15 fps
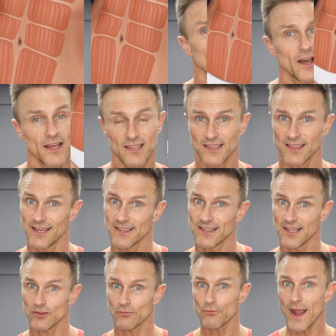
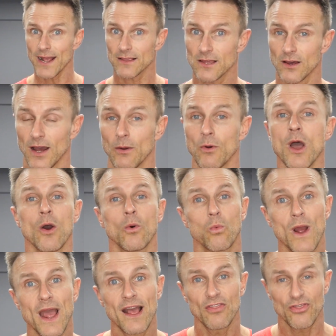diastasis recti,
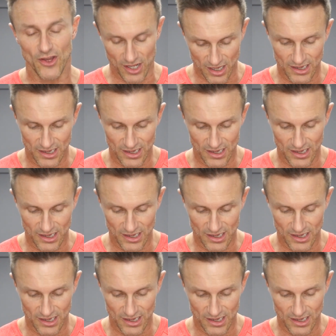where the